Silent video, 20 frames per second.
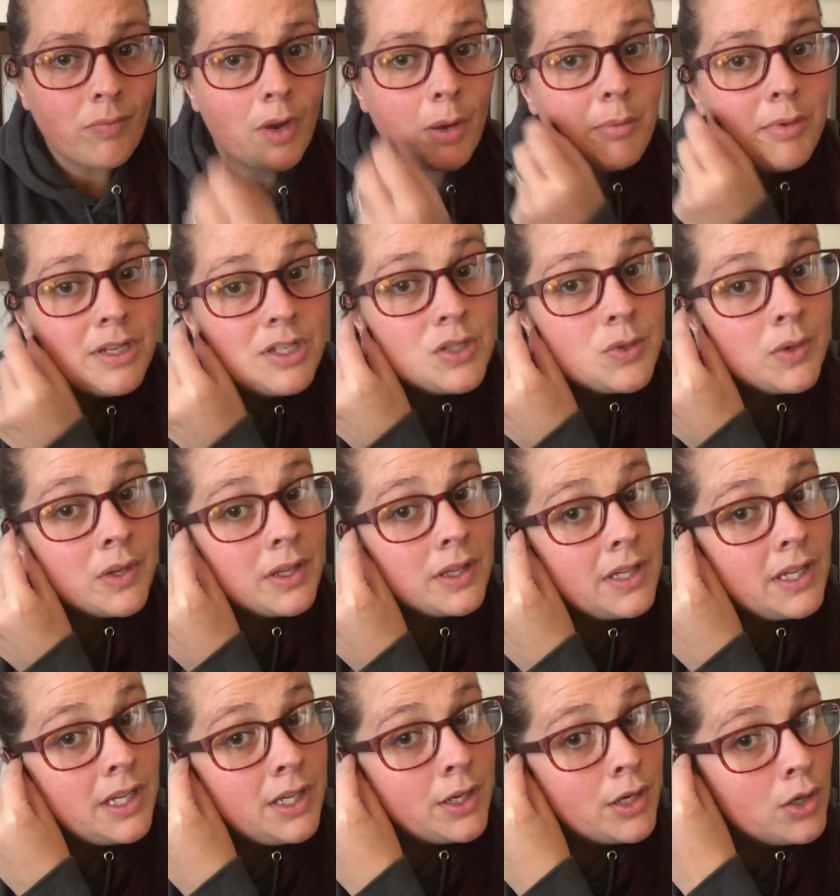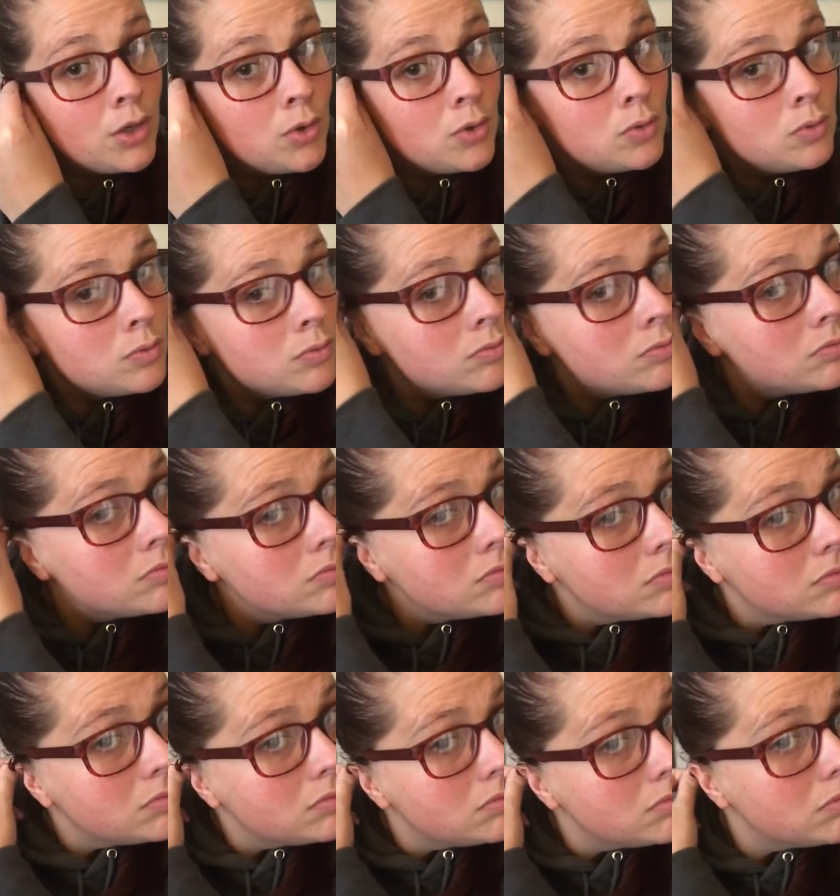me doing a keto
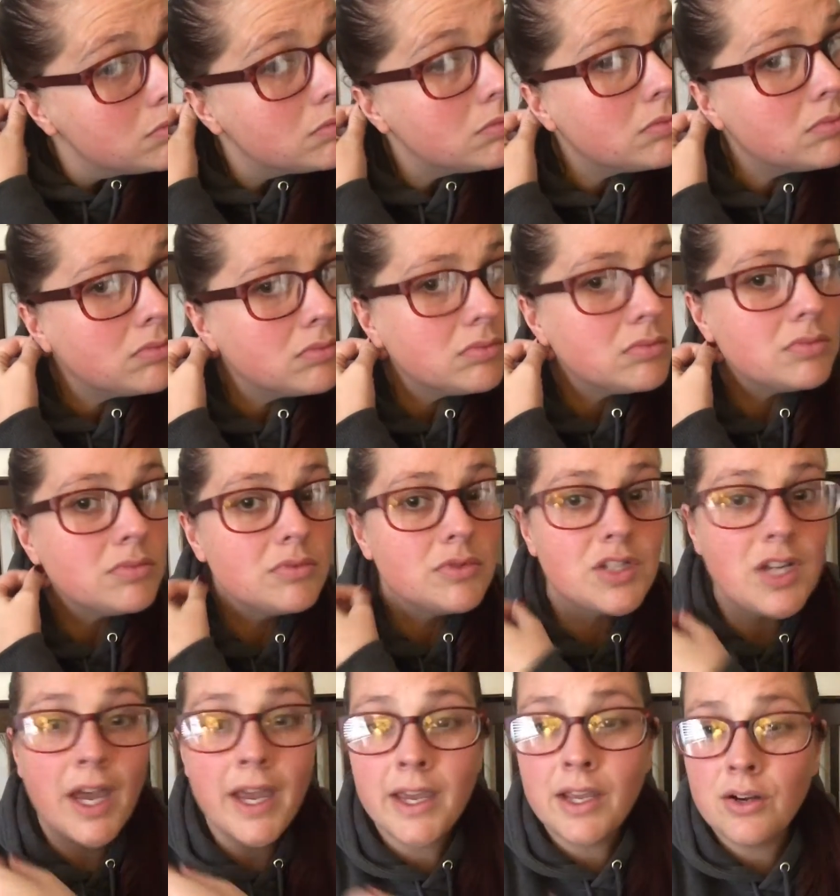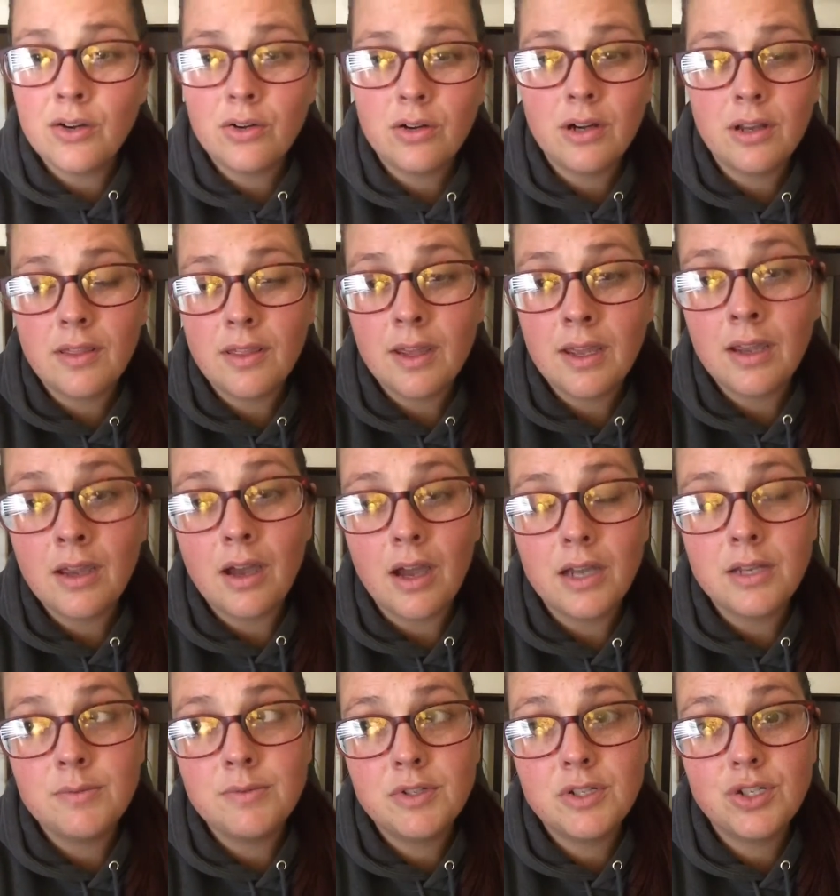diet or anything.
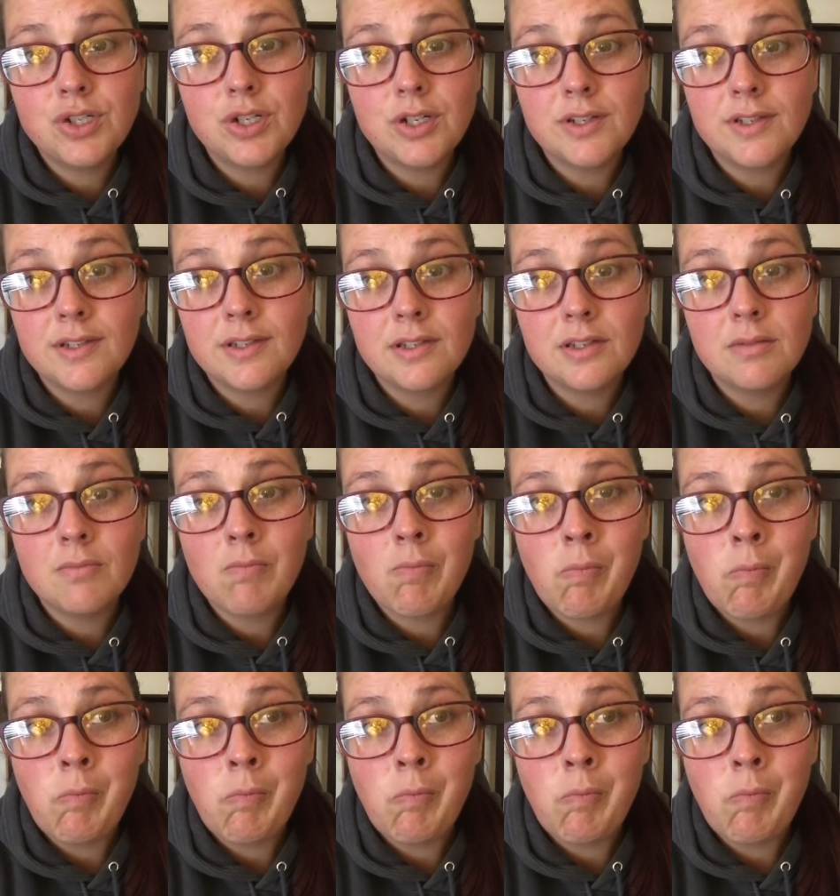I'm just,